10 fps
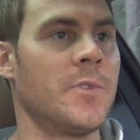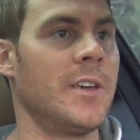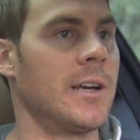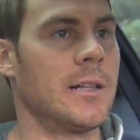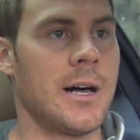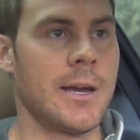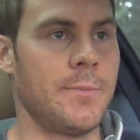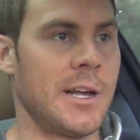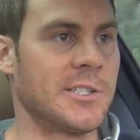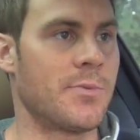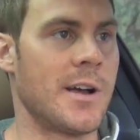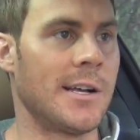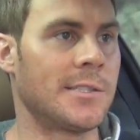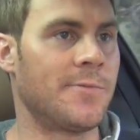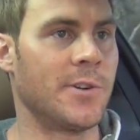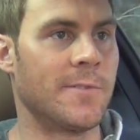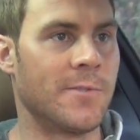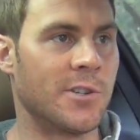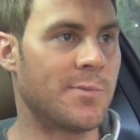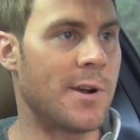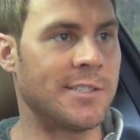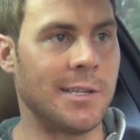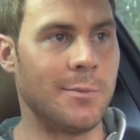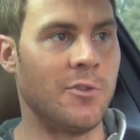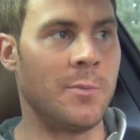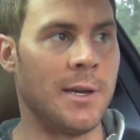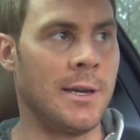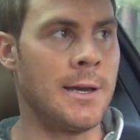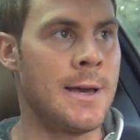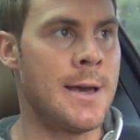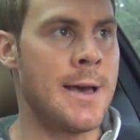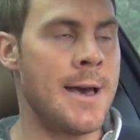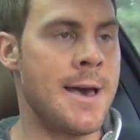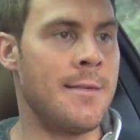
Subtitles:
incline bench press for your first pressing movement,